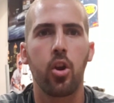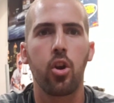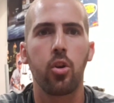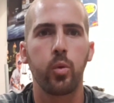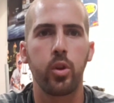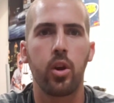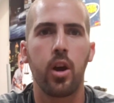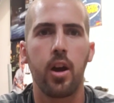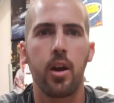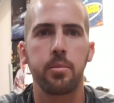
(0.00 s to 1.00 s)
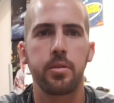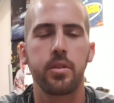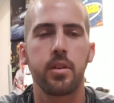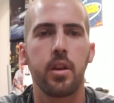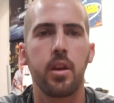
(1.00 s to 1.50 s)
hard, wheel
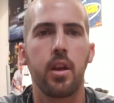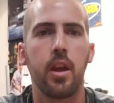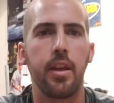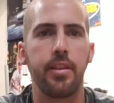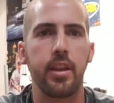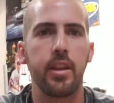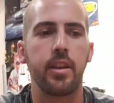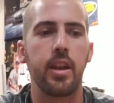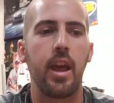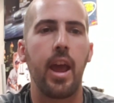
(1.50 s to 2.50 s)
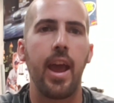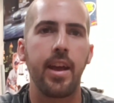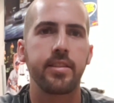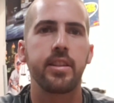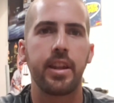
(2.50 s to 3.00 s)
hops, and then
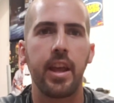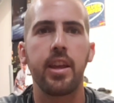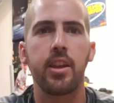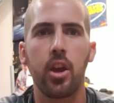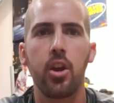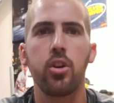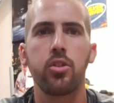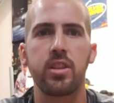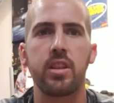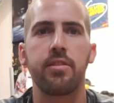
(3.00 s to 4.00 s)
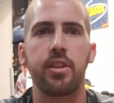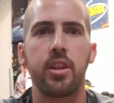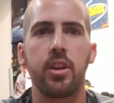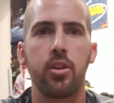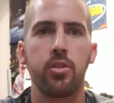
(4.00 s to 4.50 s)
as the day goes and the
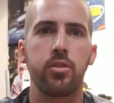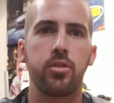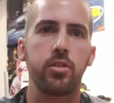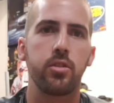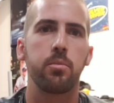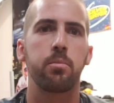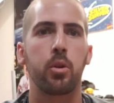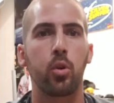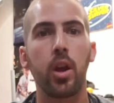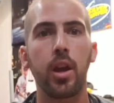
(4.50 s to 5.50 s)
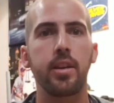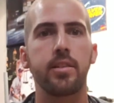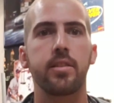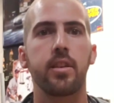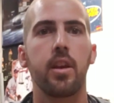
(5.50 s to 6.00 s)
videos
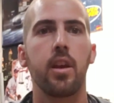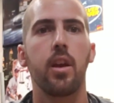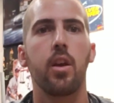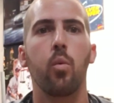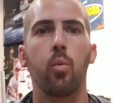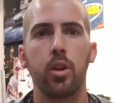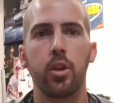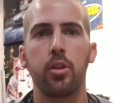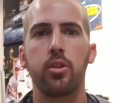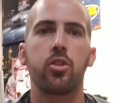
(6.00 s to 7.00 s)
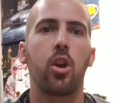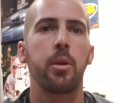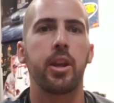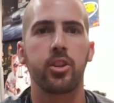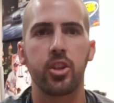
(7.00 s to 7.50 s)
progress, we start
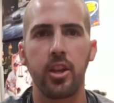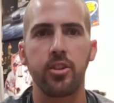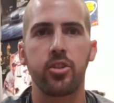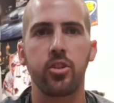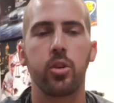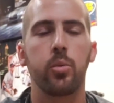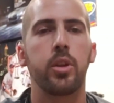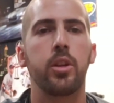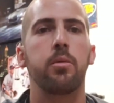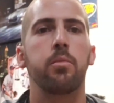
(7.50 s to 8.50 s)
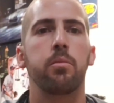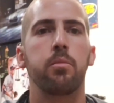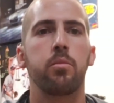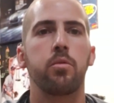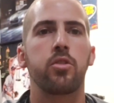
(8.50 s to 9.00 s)
making changes to it. We
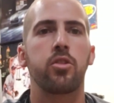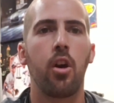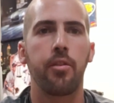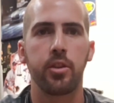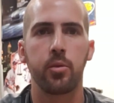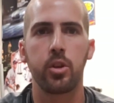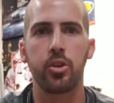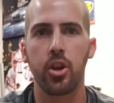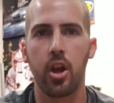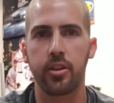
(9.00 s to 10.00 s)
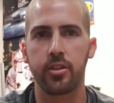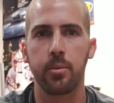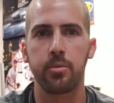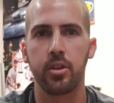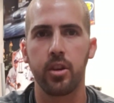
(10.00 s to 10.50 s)
soften the rear shocks
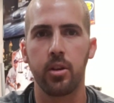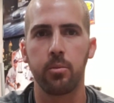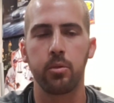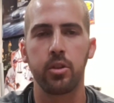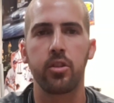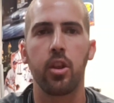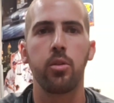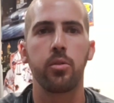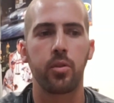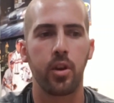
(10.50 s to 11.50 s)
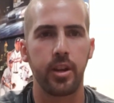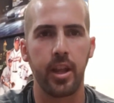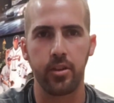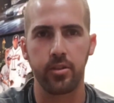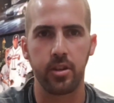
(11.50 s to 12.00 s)
up some. We slow the front
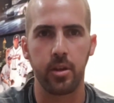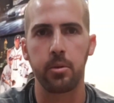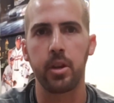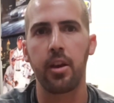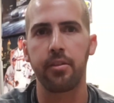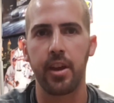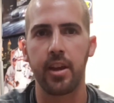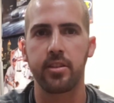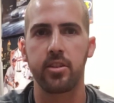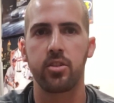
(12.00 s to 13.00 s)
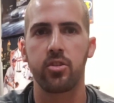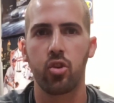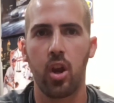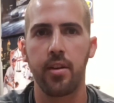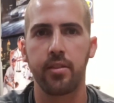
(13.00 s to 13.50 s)
down some on how fast it's
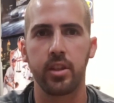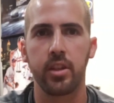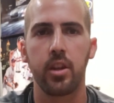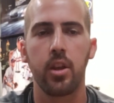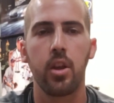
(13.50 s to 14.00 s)
traveling.